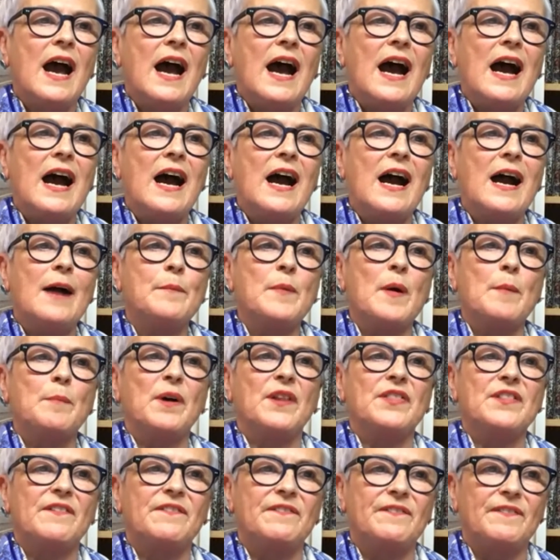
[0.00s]

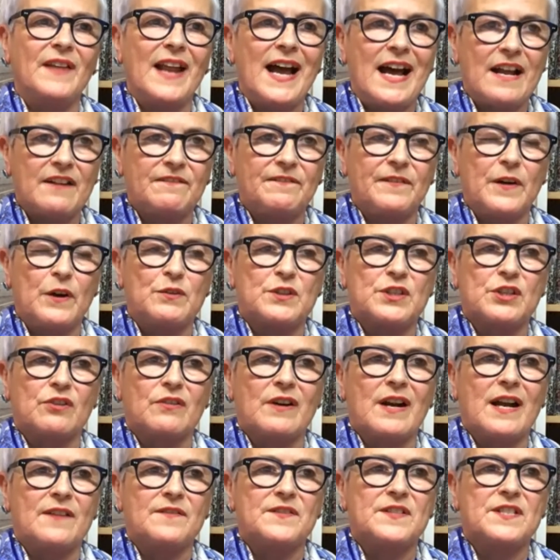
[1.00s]
But the flat
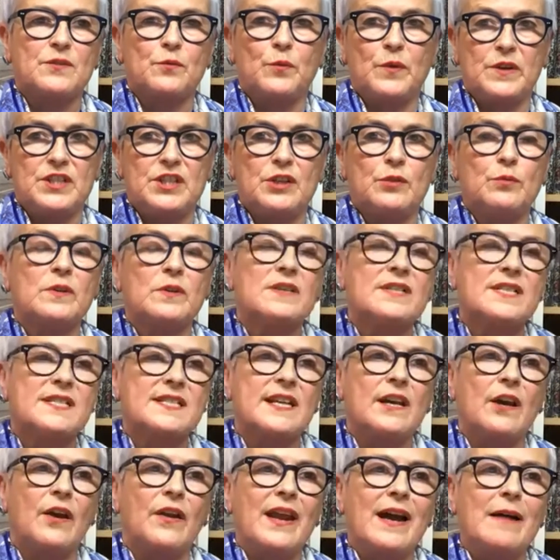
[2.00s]
photographs, which you will
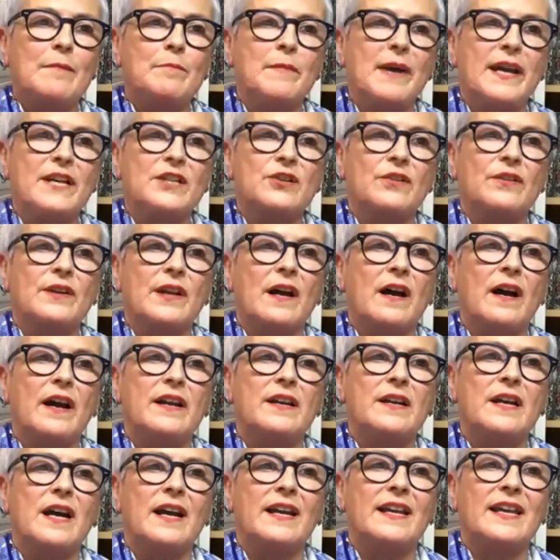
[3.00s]
see on Handmade
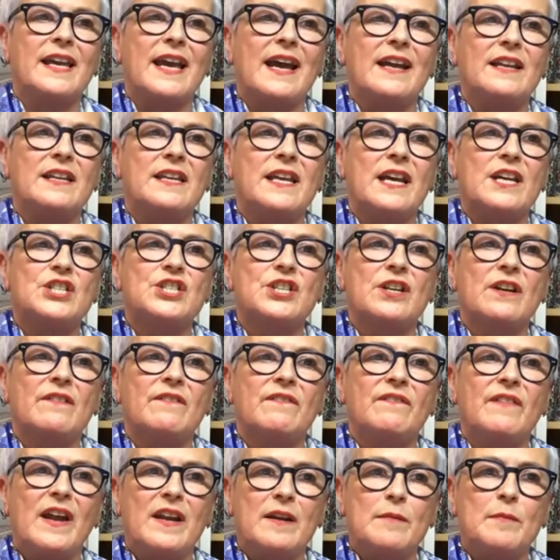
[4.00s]
Online, I get
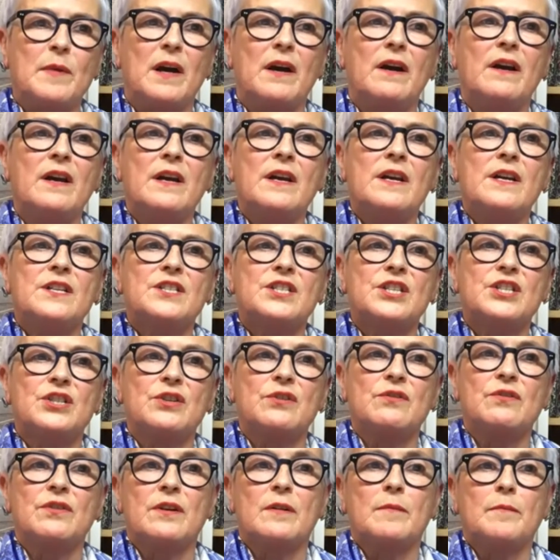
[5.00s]
Yeshan Venema to
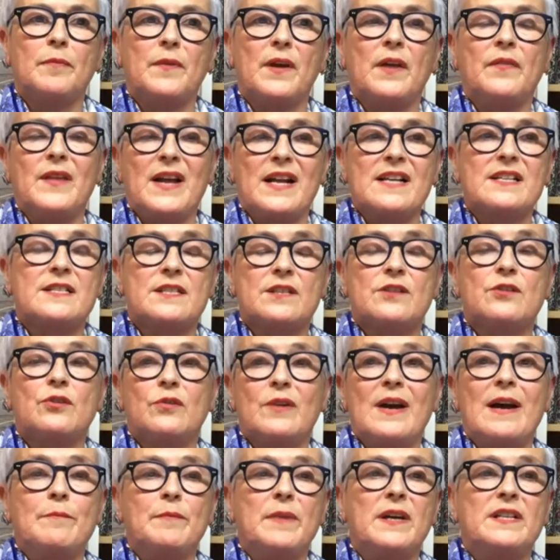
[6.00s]
do them, and that's through
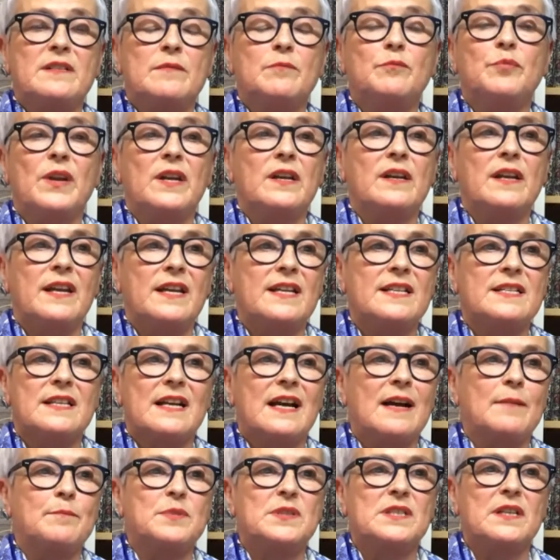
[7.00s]
Handmade in Britain. He's
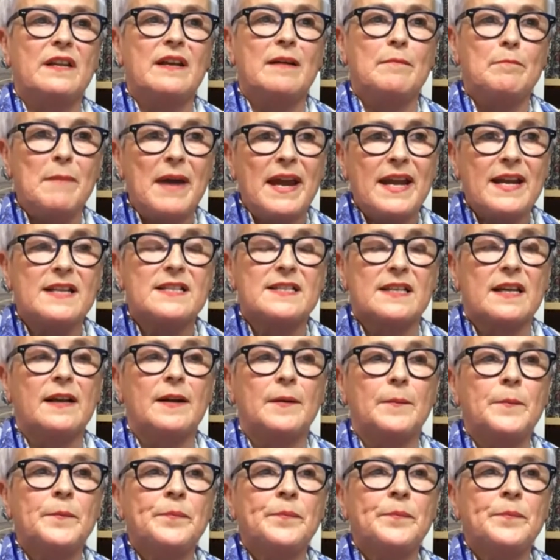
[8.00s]
absolutely amazing.